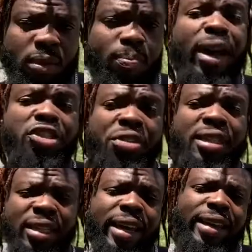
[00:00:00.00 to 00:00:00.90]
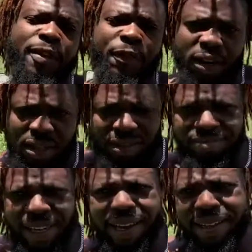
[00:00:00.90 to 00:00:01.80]
Patrice, yeah, your first.
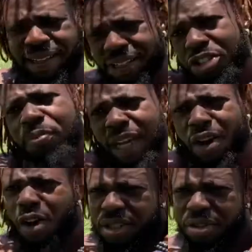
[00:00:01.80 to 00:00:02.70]
Yeah, you should be a cousin,